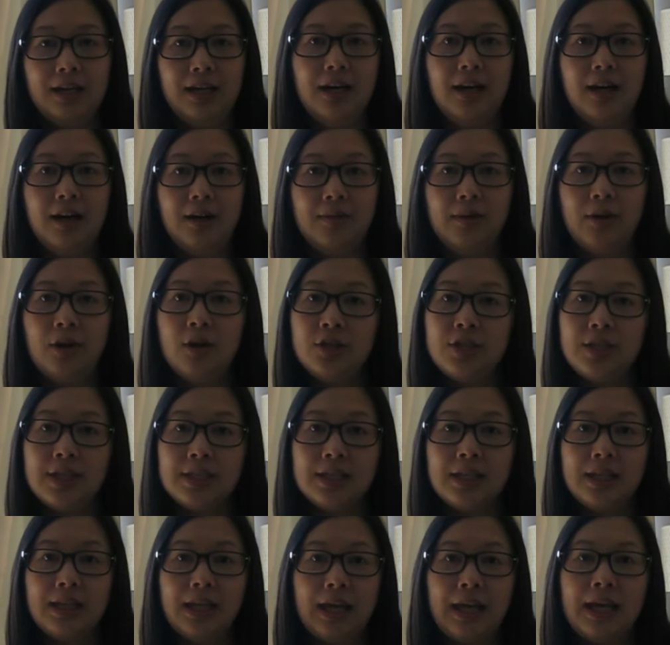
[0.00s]
on
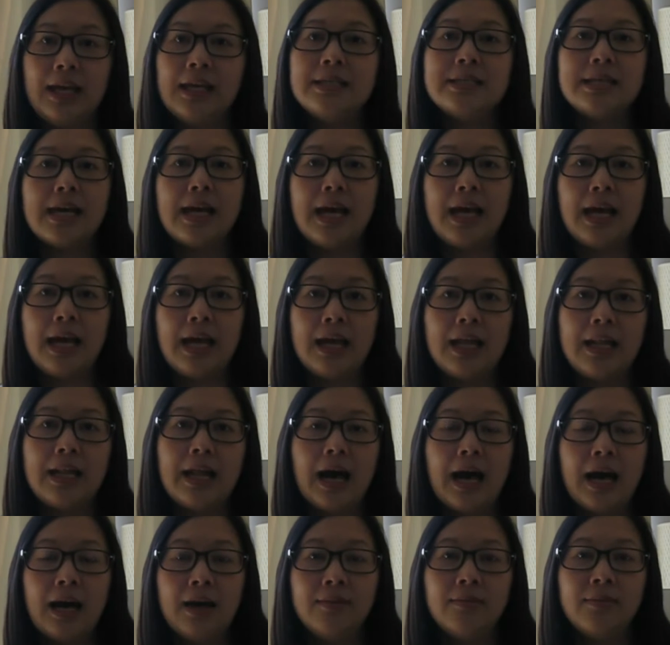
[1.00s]
chatelaines, and
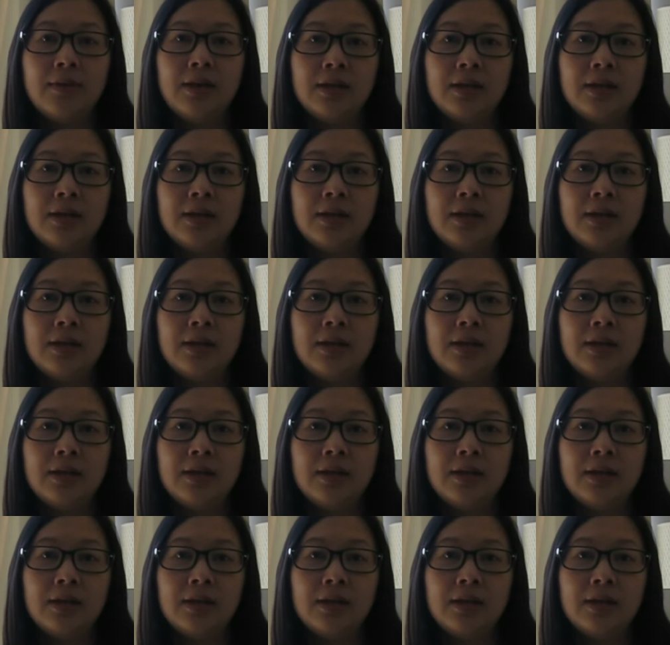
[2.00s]
I'm